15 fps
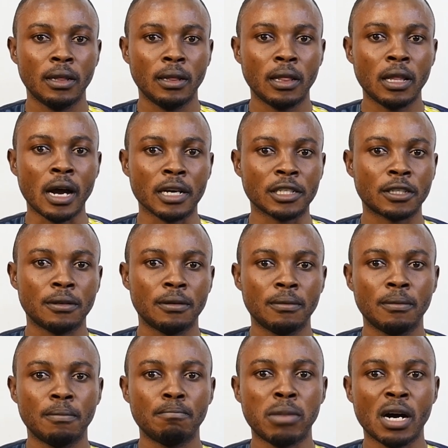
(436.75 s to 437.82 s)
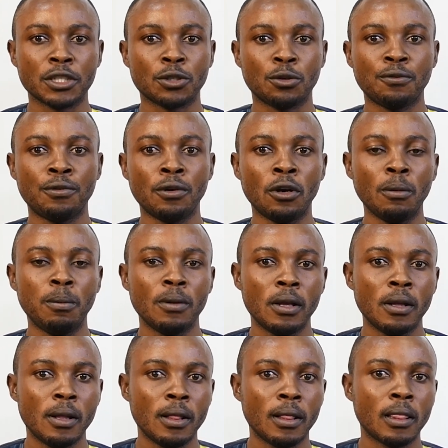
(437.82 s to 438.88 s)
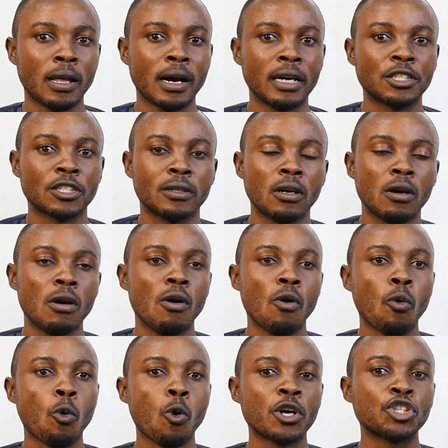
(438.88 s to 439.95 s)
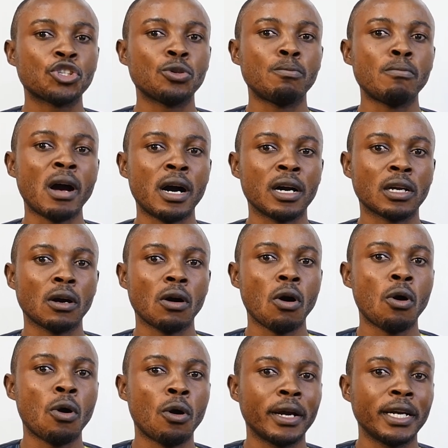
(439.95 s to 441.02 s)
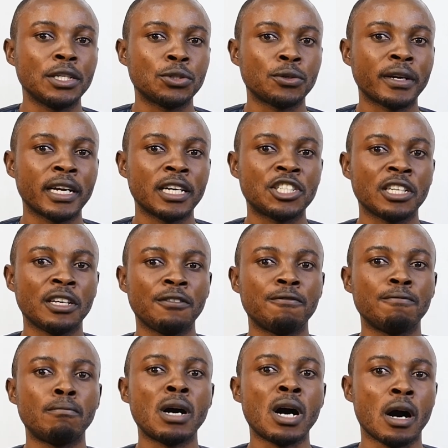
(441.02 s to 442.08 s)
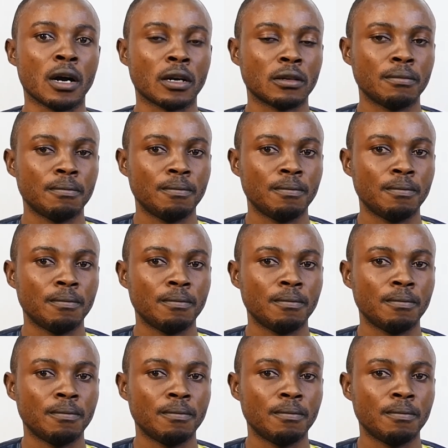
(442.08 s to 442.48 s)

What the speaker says: plus basal verb, plus question mark or interrogative mark.